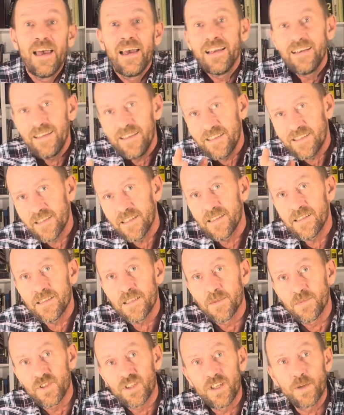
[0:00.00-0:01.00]
These
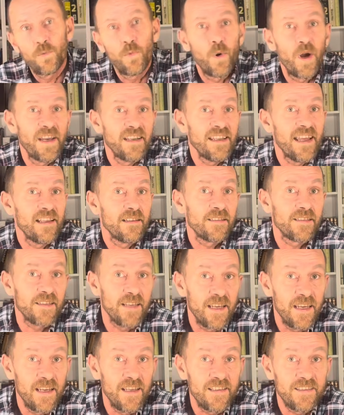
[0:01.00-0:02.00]
systems can write
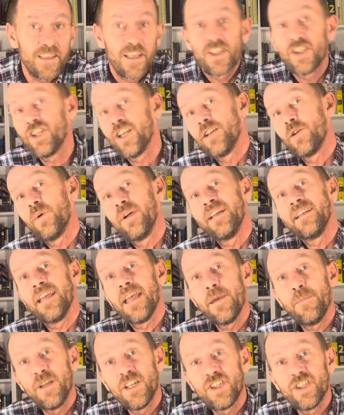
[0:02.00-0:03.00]
essays, generate
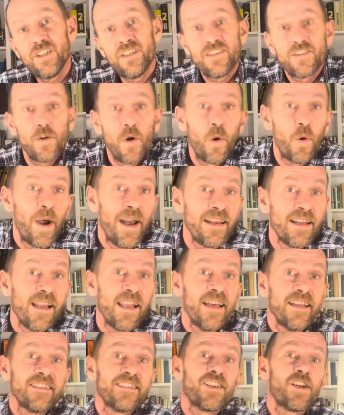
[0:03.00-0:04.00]
images, or
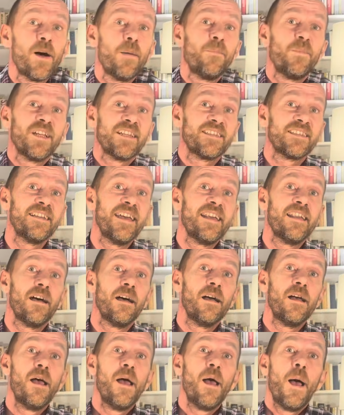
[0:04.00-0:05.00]
analyze complex data.
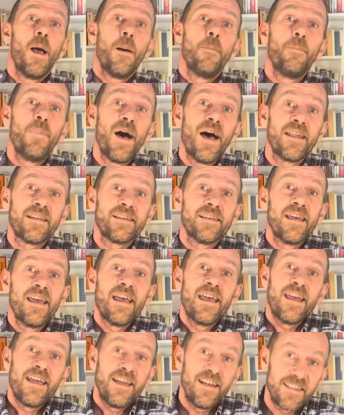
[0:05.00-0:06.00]
But
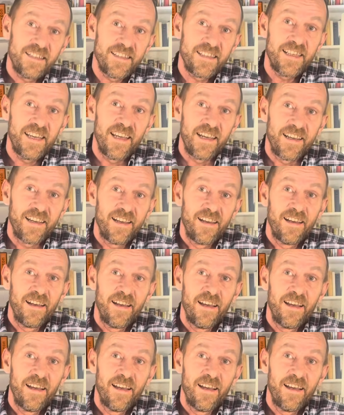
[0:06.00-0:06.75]
here's the kick.